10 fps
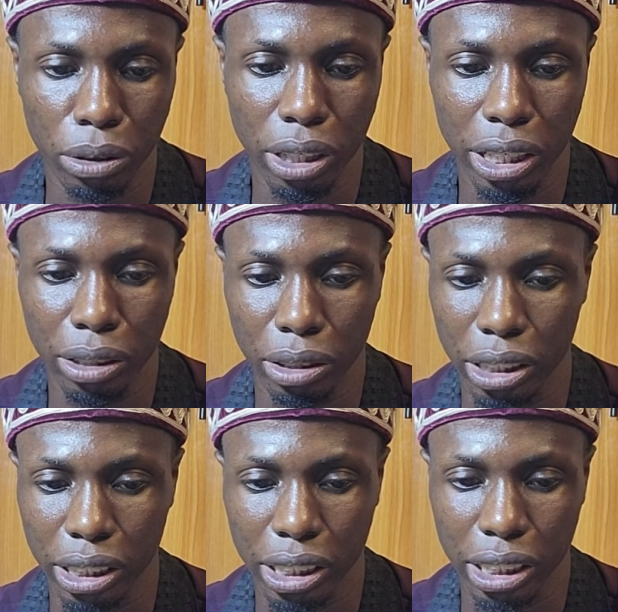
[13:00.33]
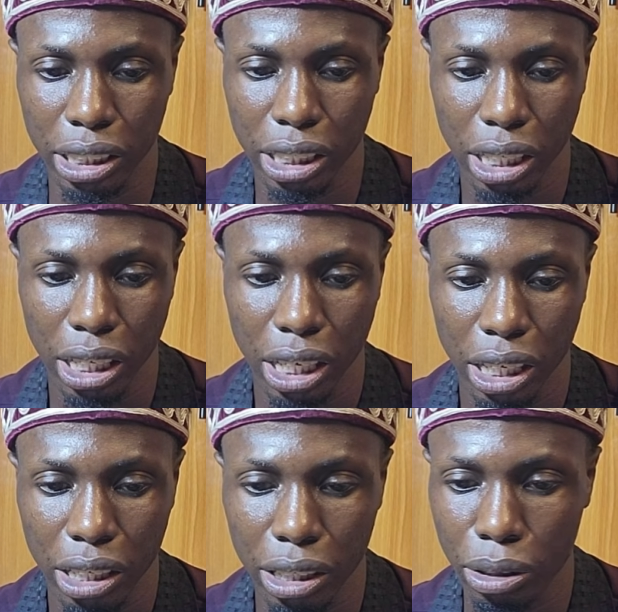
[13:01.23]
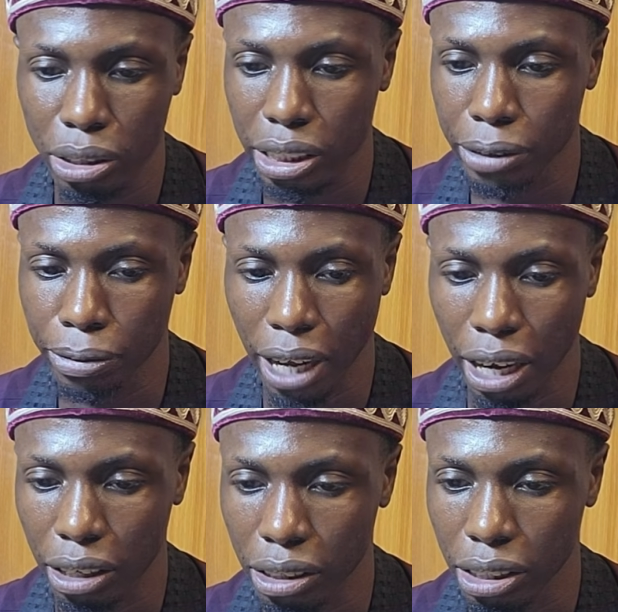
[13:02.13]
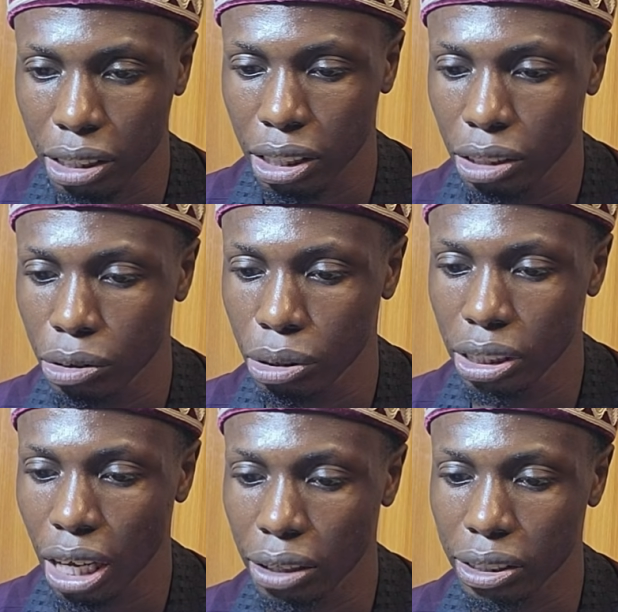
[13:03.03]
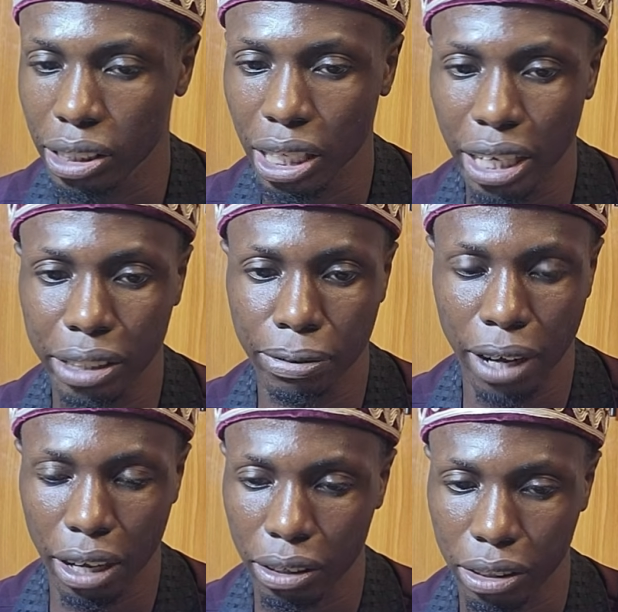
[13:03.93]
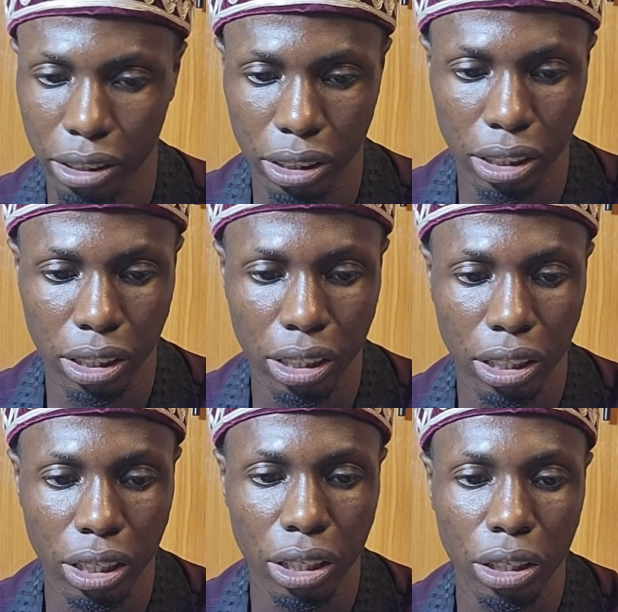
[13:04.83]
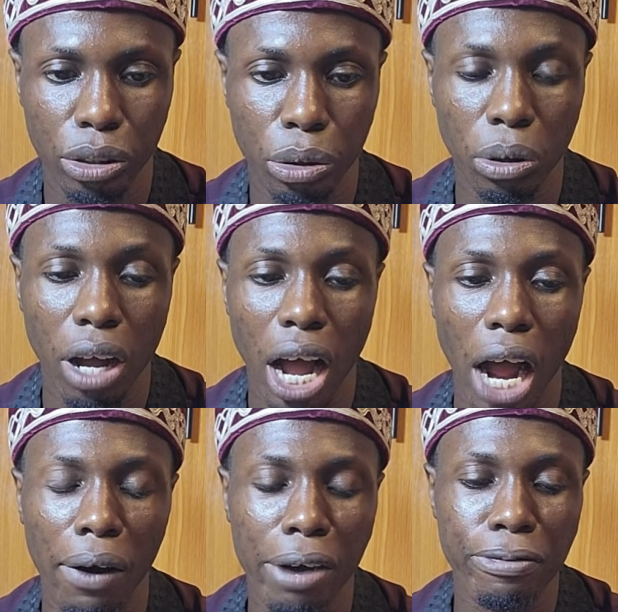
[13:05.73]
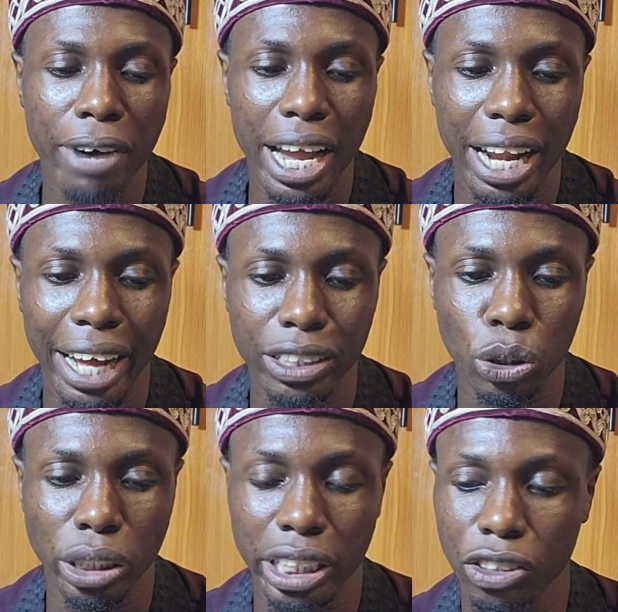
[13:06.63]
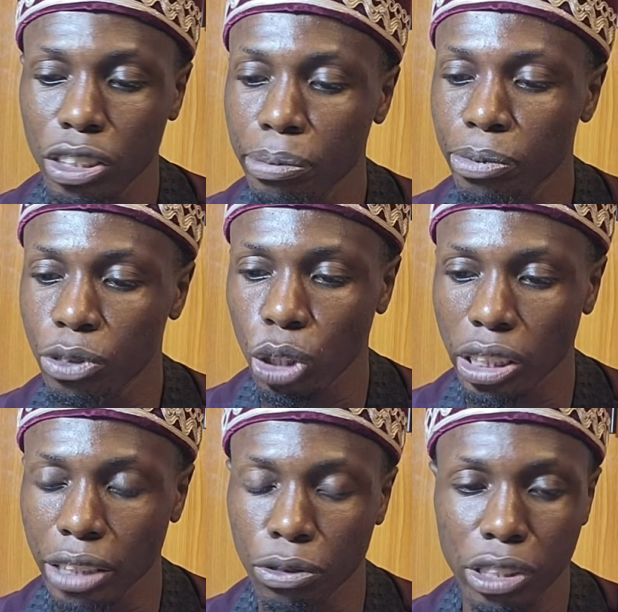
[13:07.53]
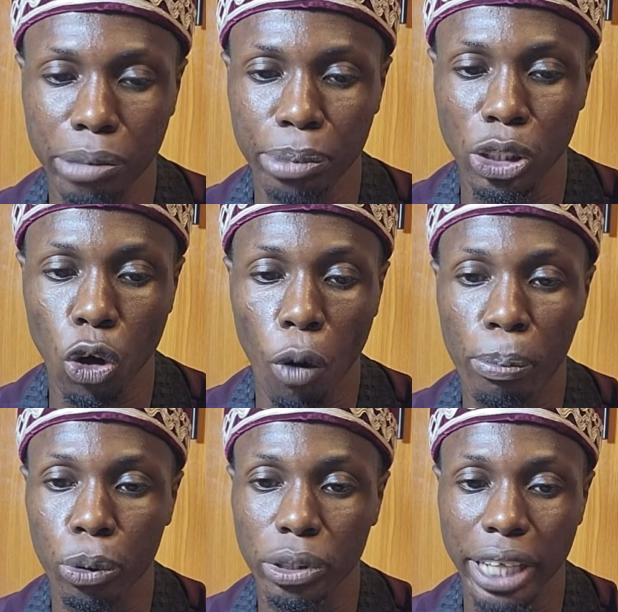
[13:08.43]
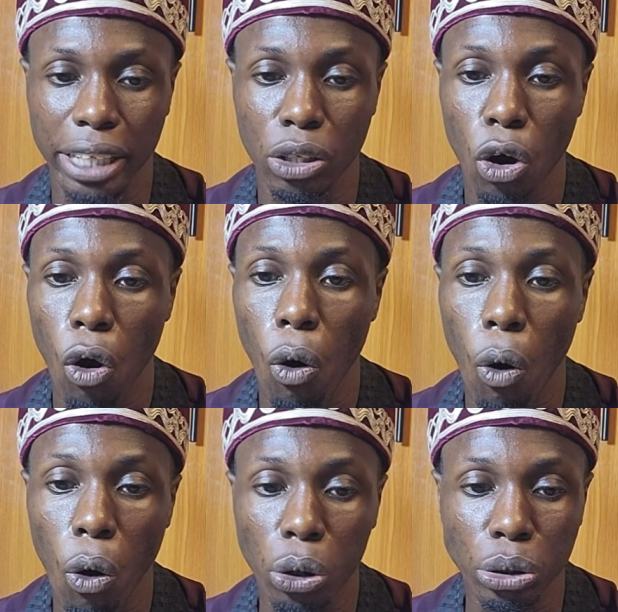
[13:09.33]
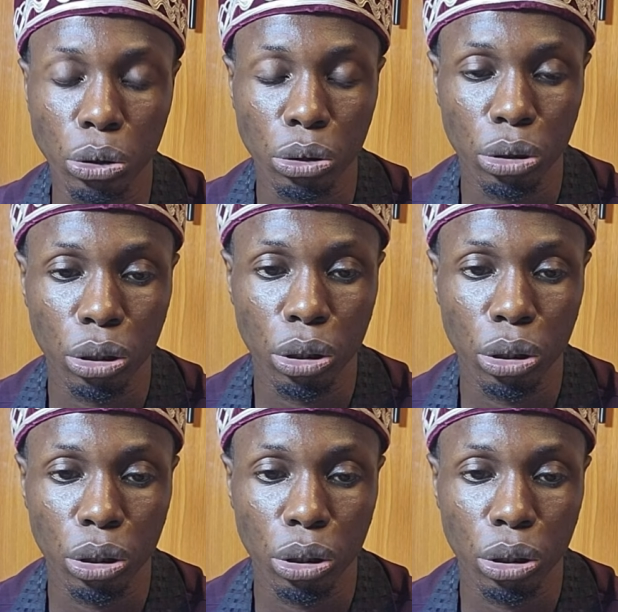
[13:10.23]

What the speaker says: When you click on it, click on this file, go down, select file. So our file has successfully been uploaded on